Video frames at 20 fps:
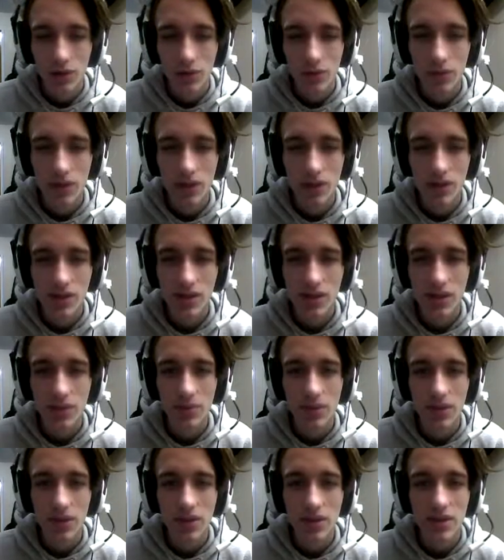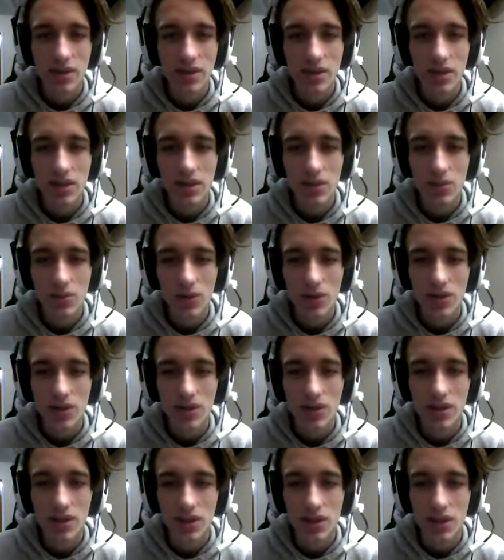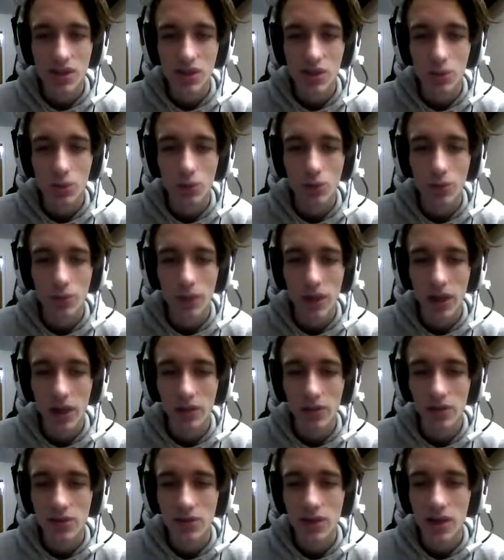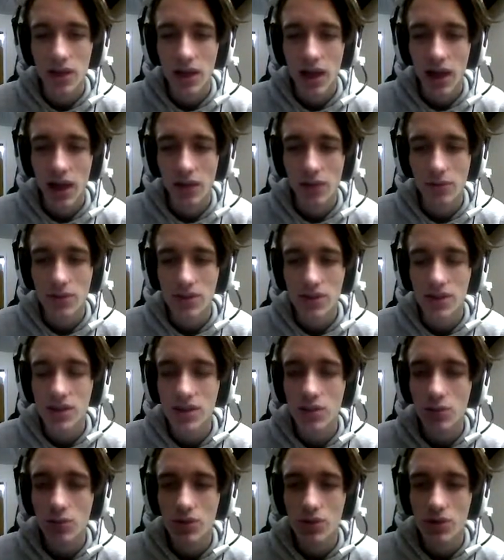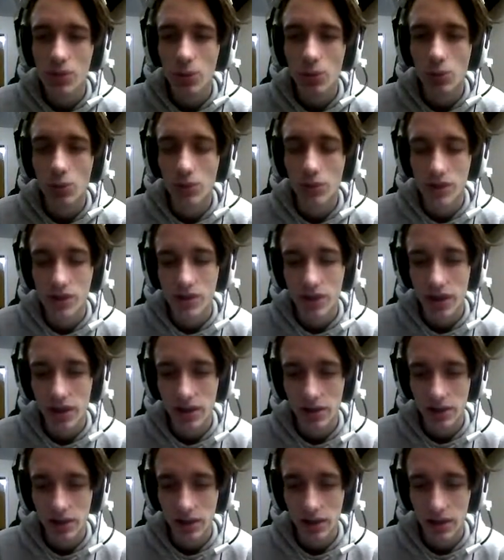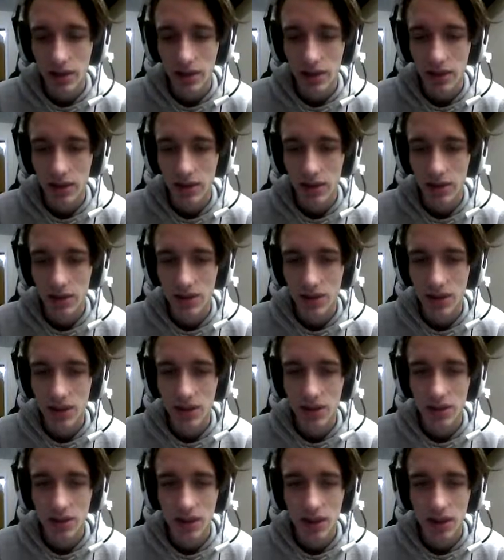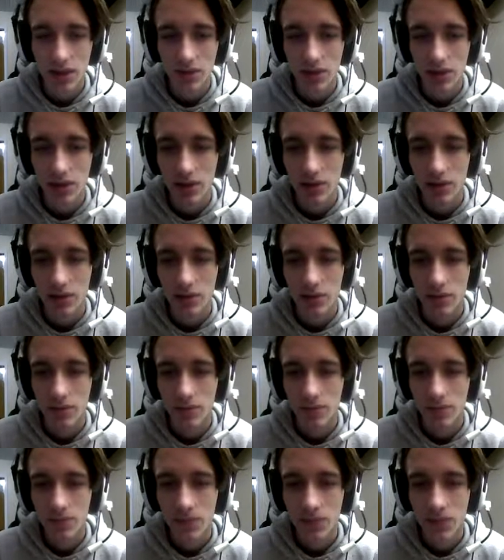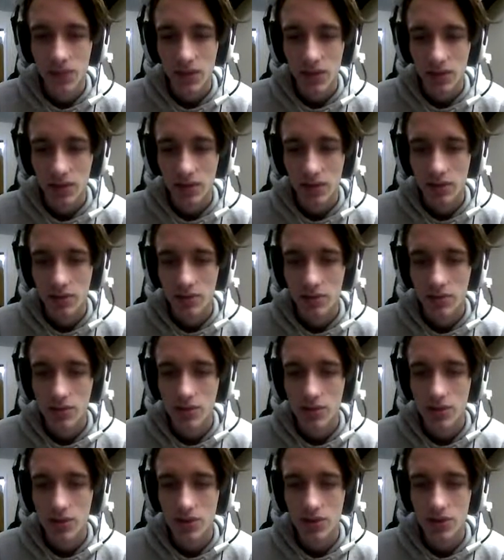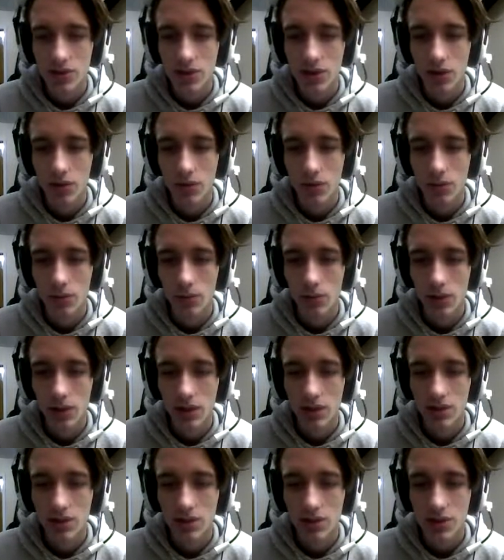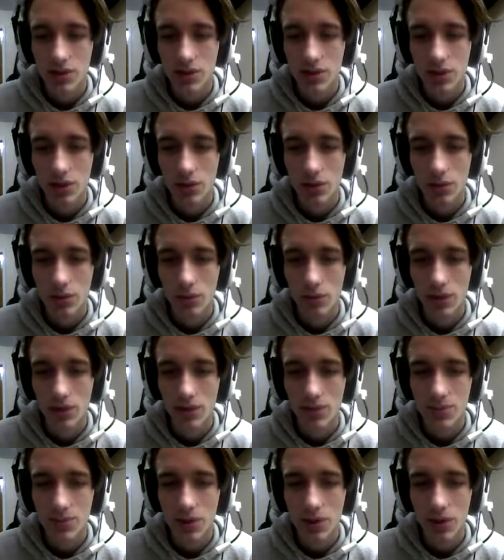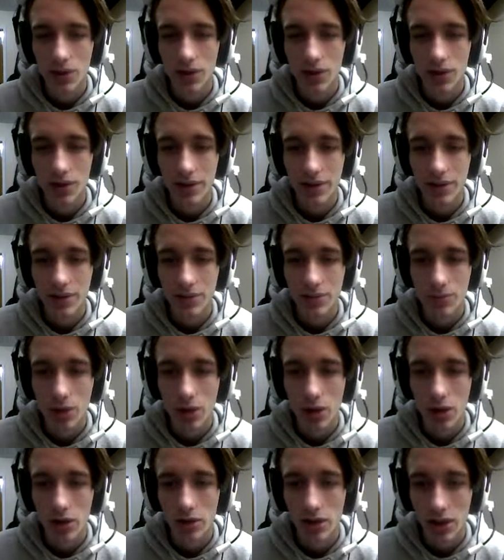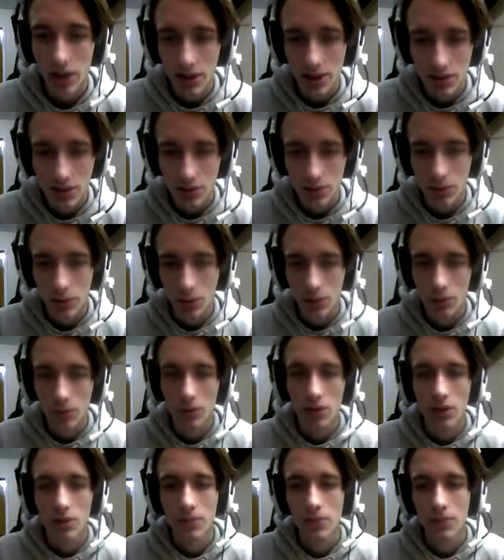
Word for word: We gotta stick by these things. What is this, like solar panels? I don't see no solar sun hitting the hitting down here. Let's just go. Let's just go. Let's party. Let's rock. Let's roll.